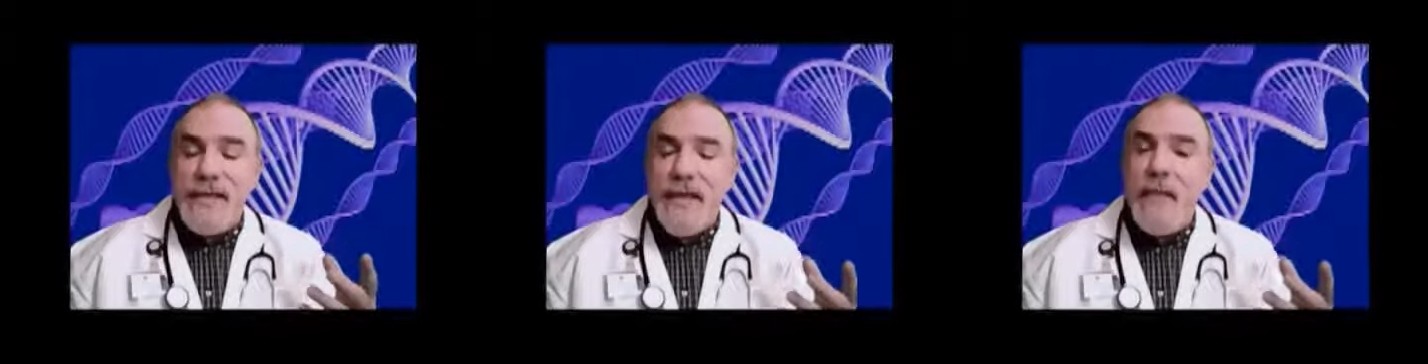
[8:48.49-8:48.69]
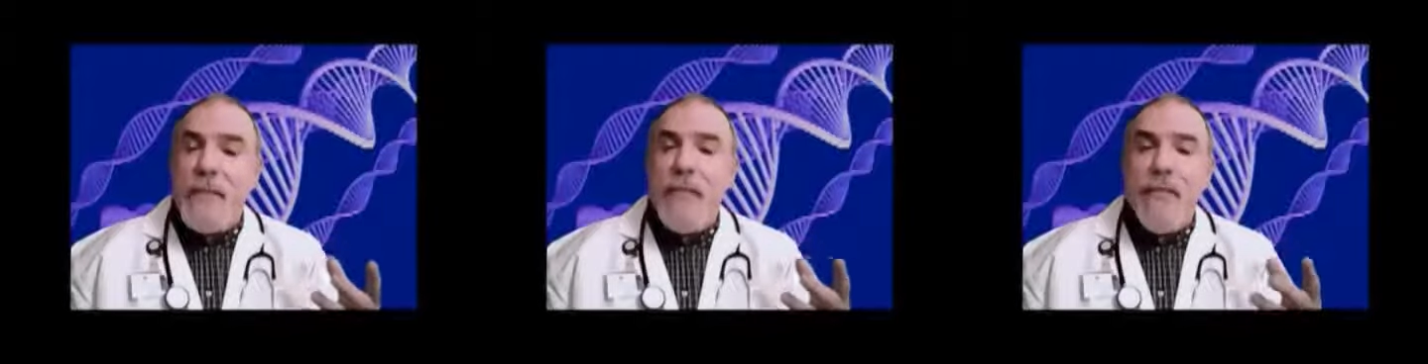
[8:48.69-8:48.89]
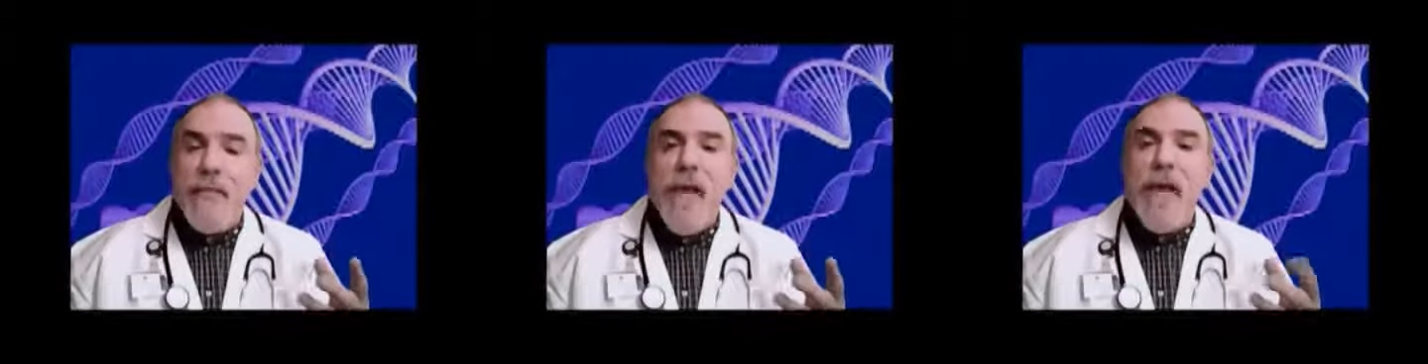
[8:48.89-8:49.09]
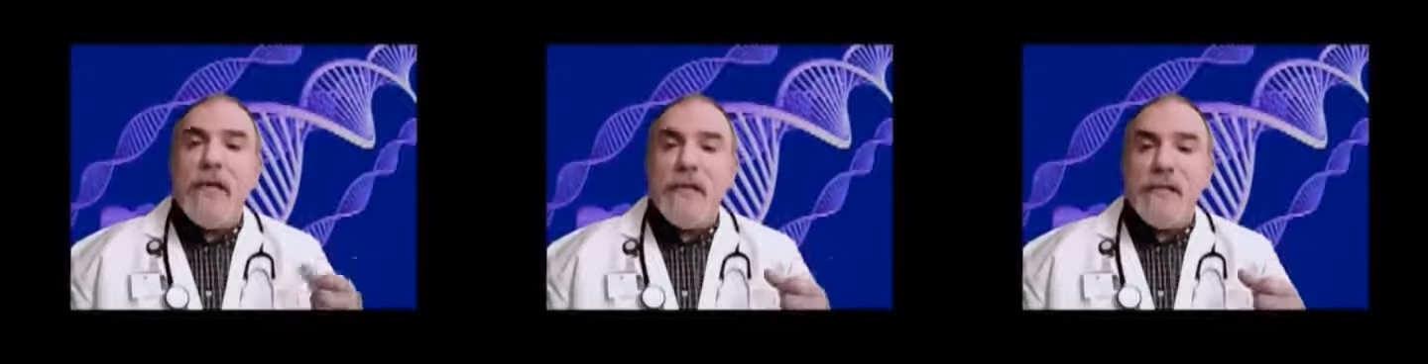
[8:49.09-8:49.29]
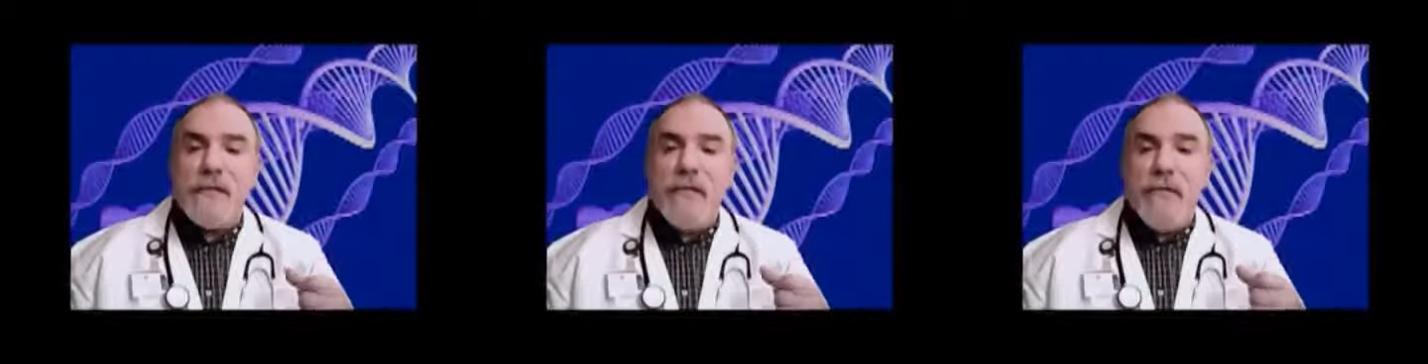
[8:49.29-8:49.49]
keep in
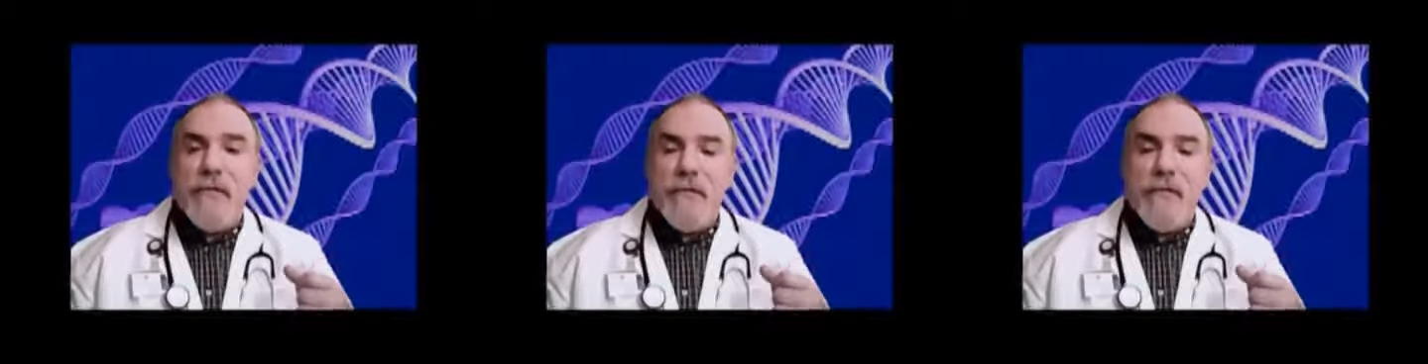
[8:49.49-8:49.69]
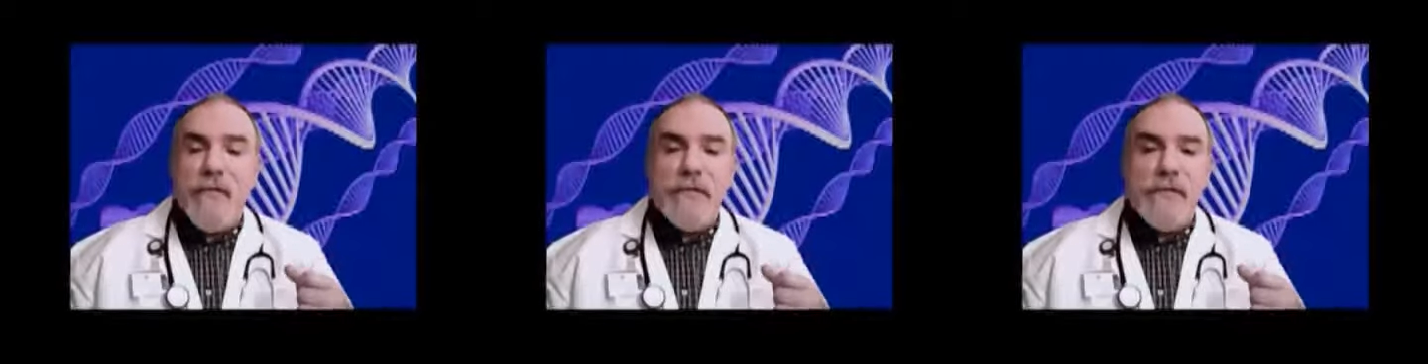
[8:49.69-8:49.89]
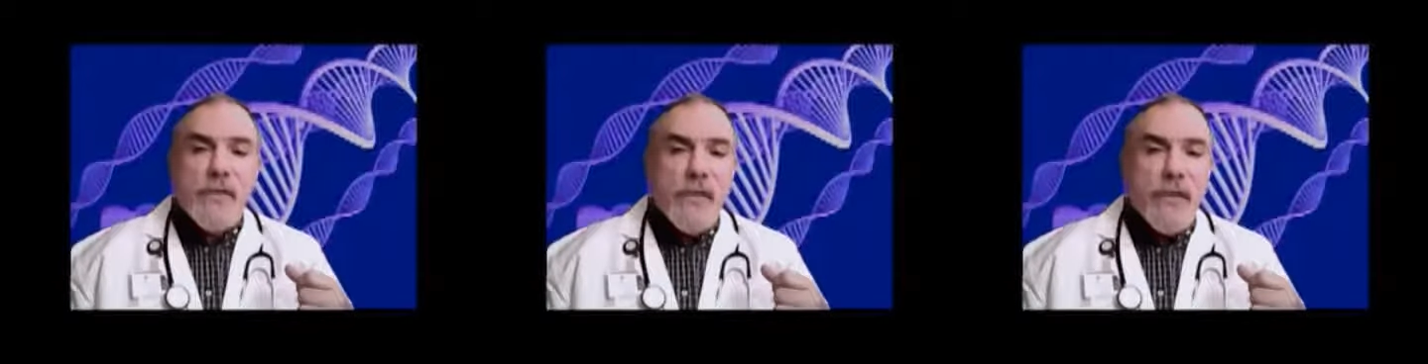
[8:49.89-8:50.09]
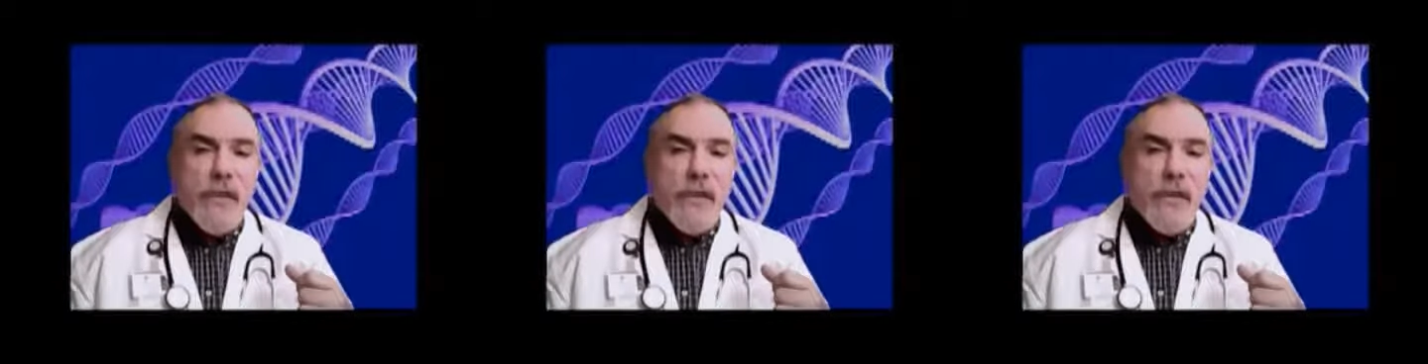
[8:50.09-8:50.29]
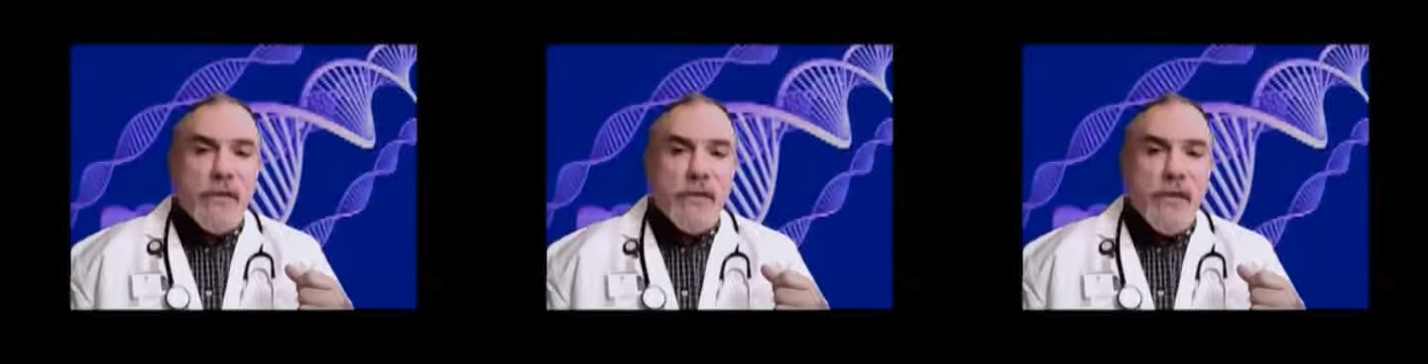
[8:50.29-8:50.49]
balance from the foods that we
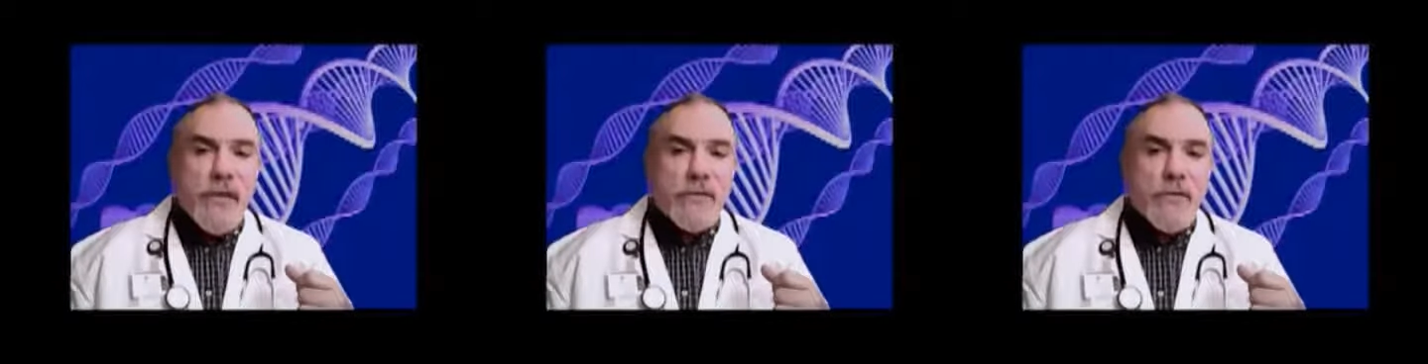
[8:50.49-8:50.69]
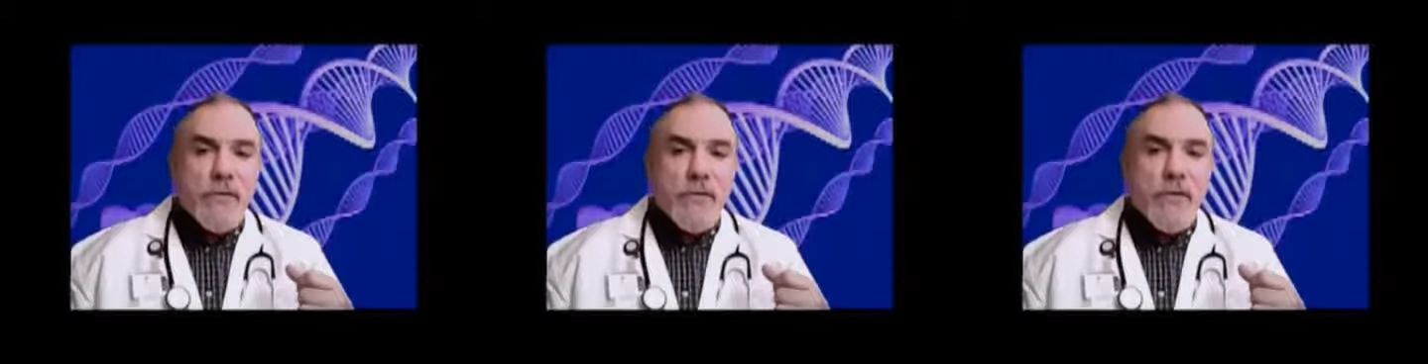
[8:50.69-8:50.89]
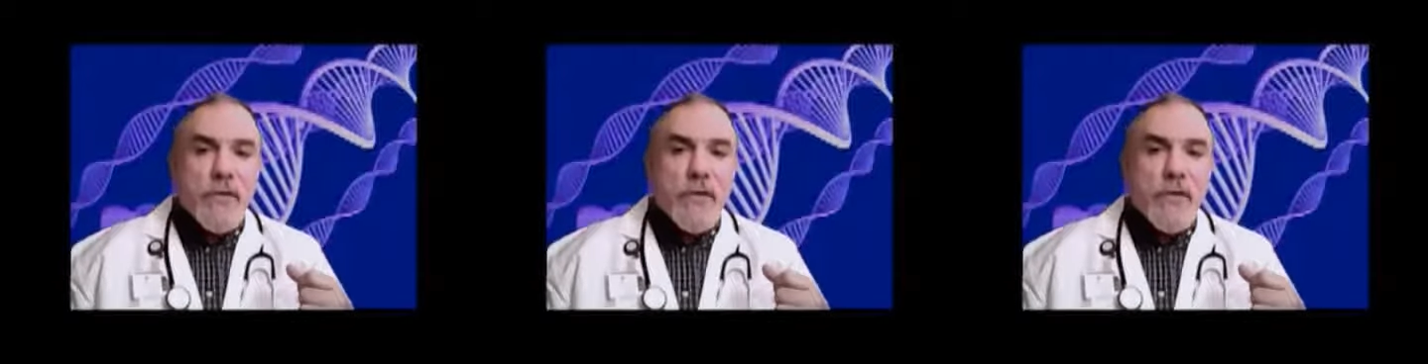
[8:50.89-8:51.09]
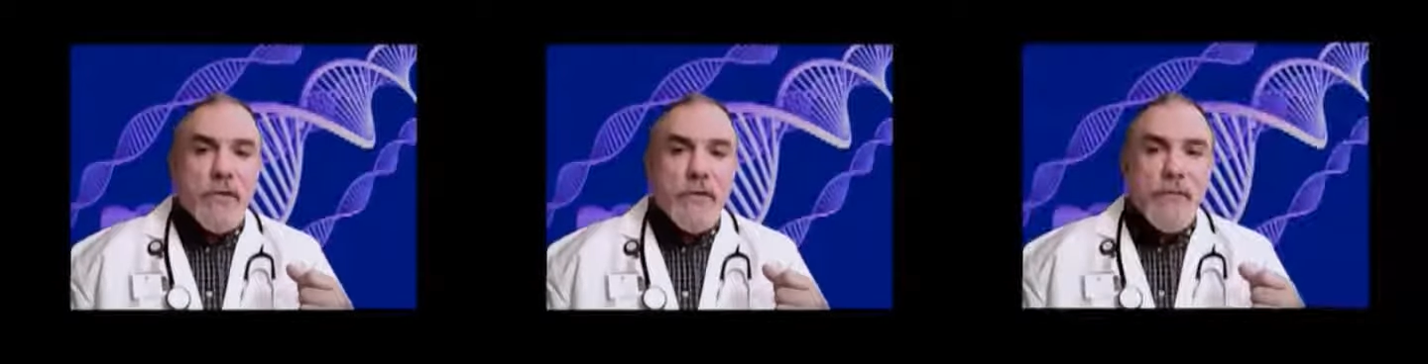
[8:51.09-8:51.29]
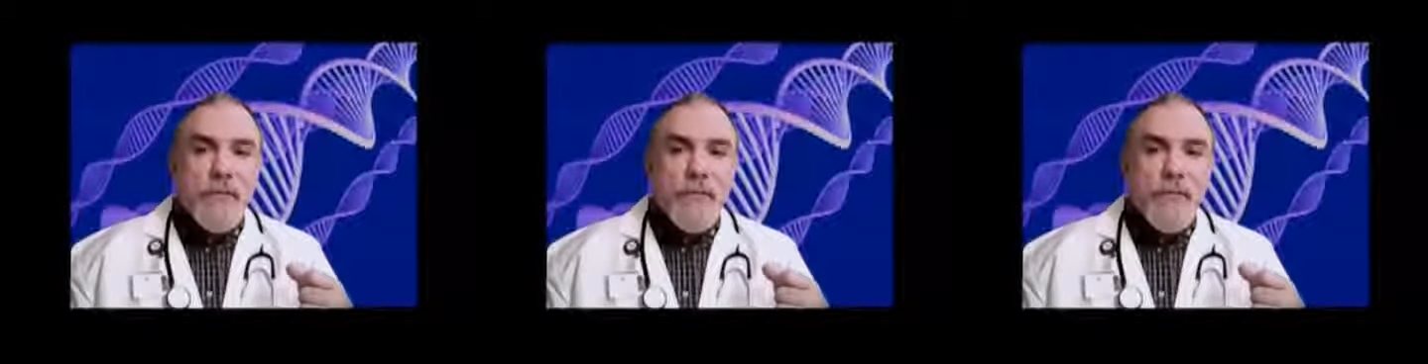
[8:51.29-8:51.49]
eat in the Western world.